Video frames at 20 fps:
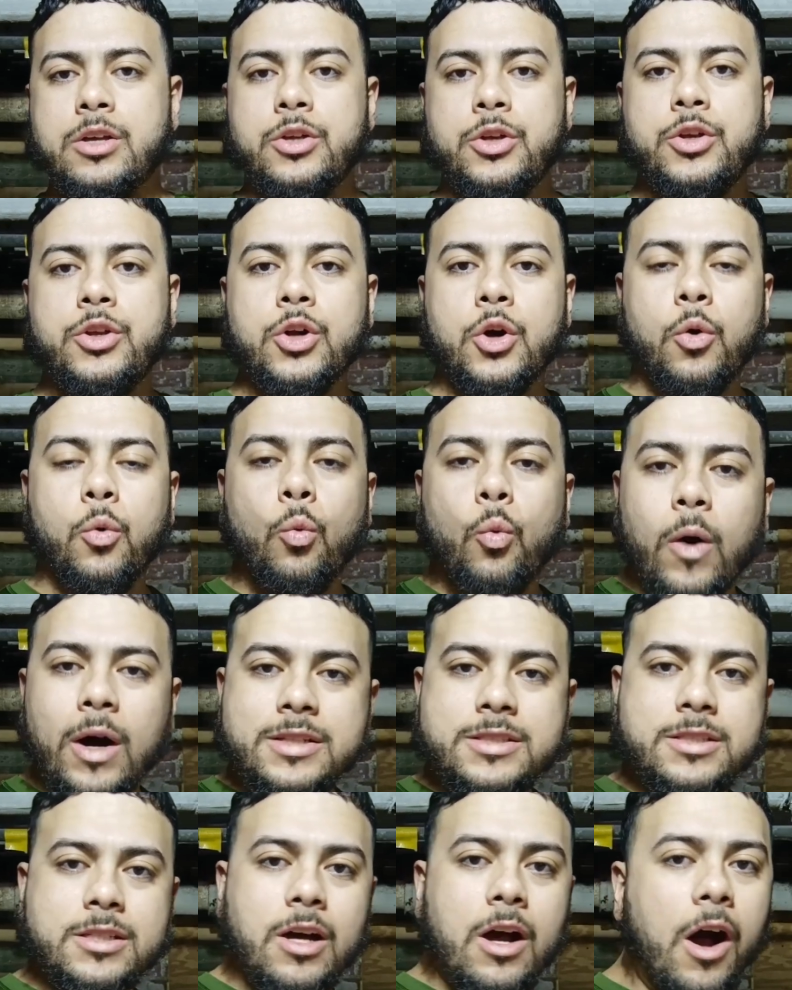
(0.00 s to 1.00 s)

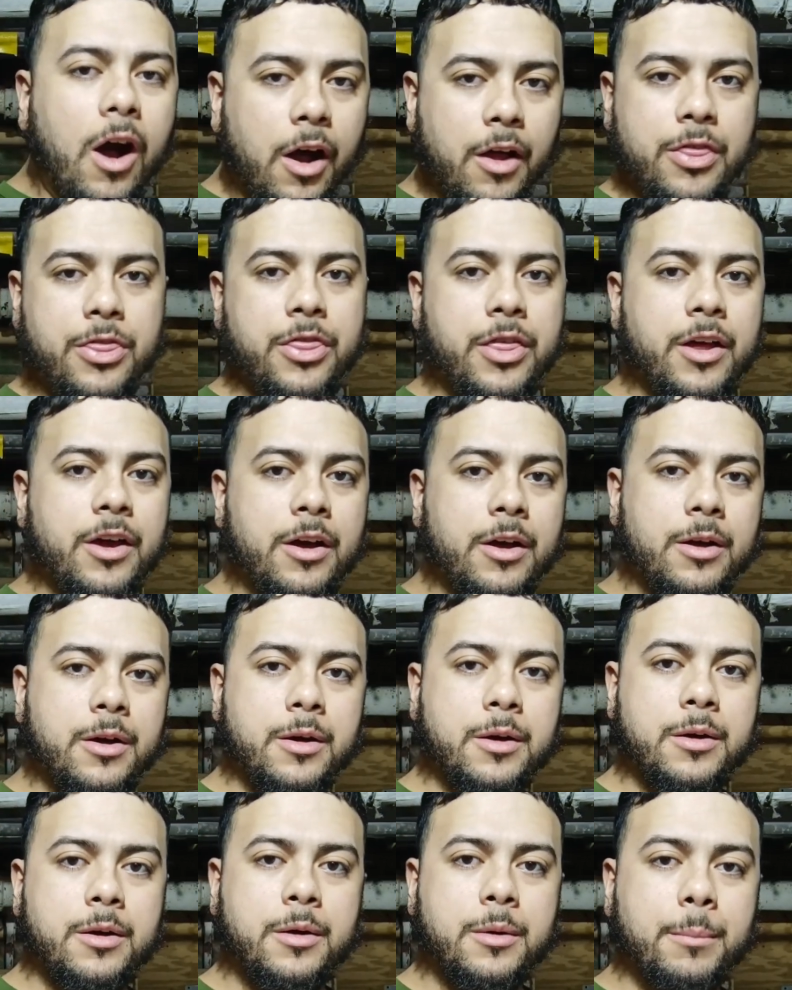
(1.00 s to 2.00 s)
what's on
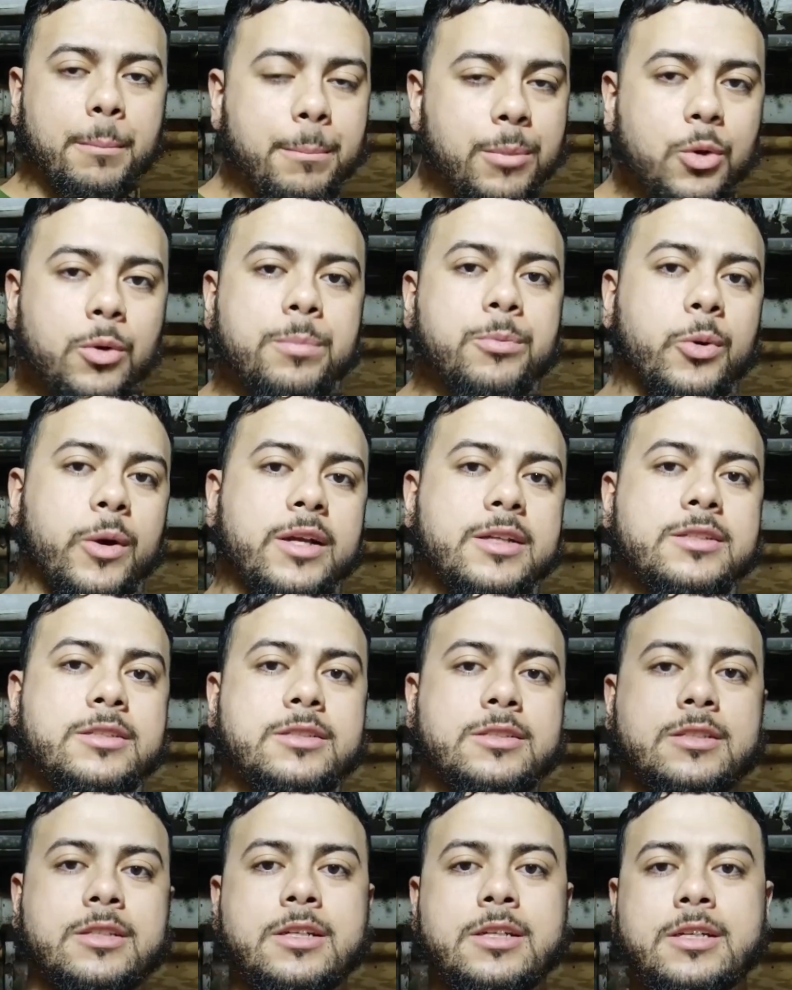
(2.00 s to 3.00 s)
the
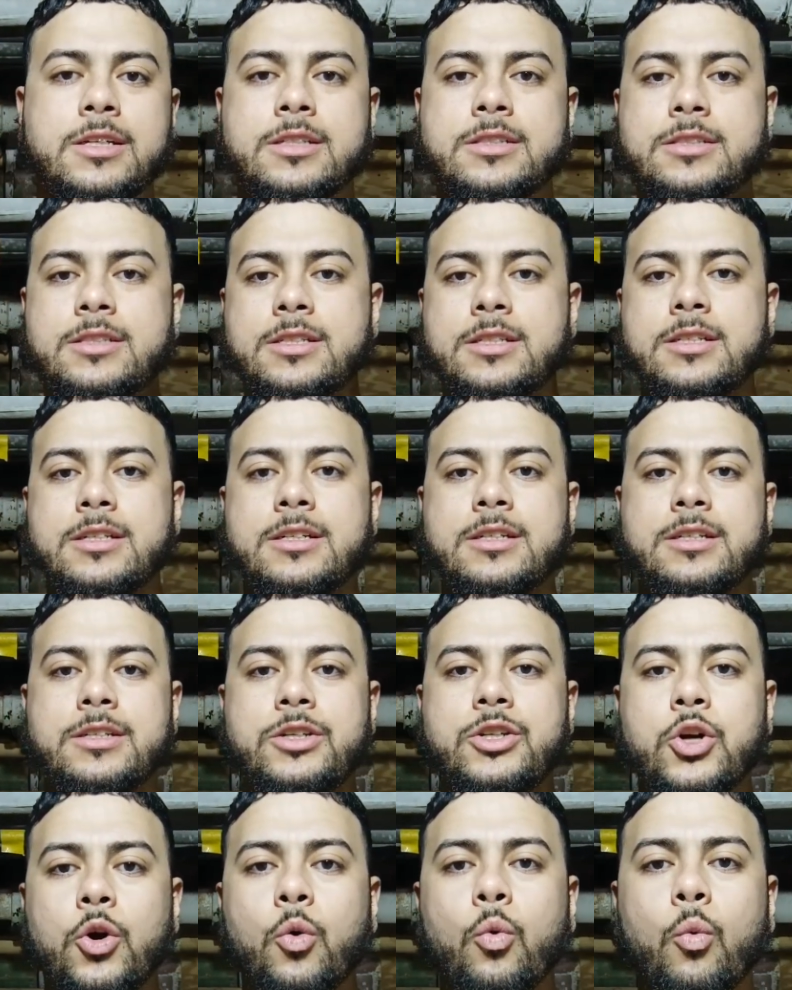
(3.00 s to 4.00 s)
blueprints to,
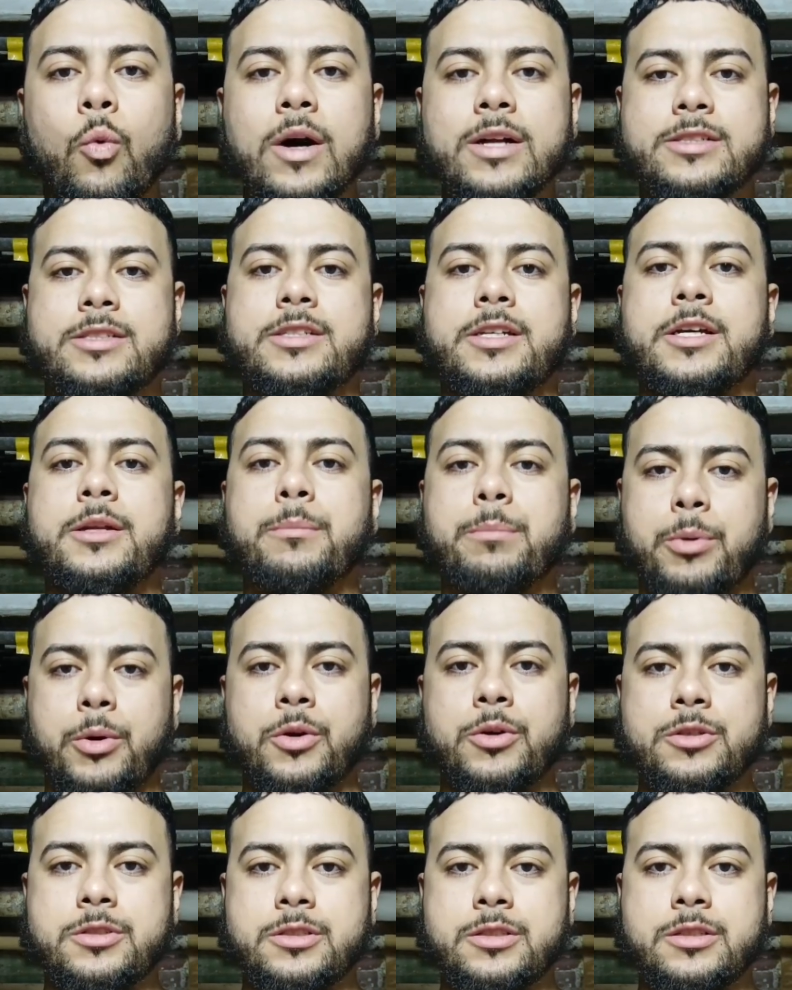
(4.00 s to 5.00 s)
what's in
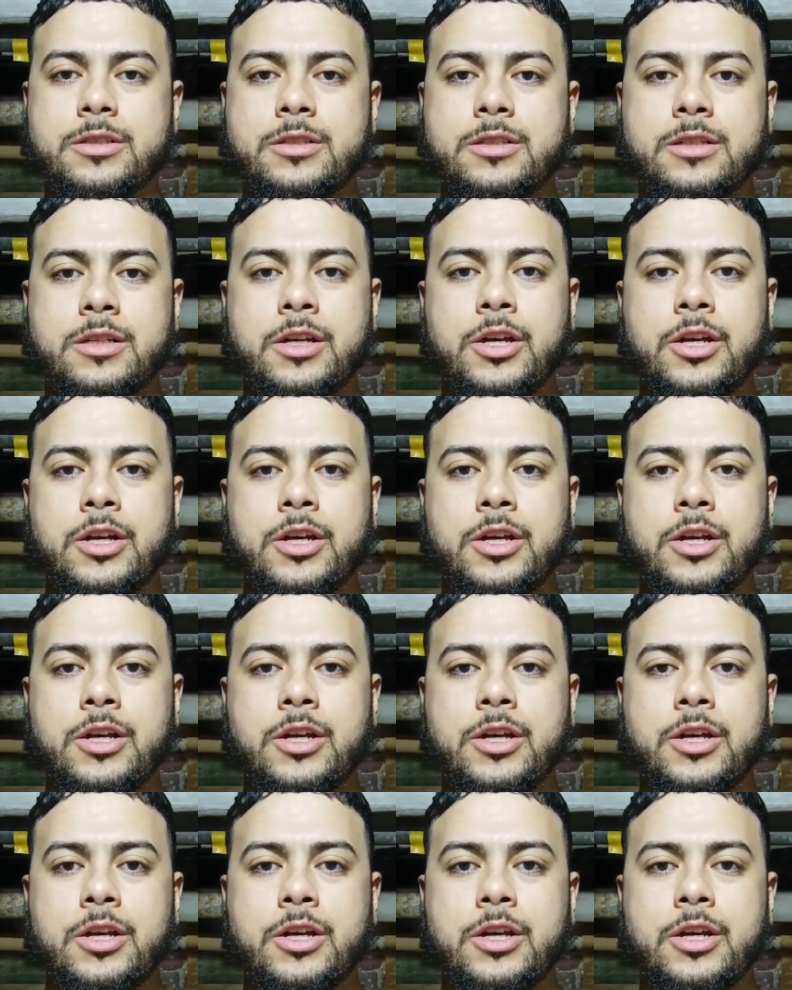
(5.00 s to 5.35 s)
person.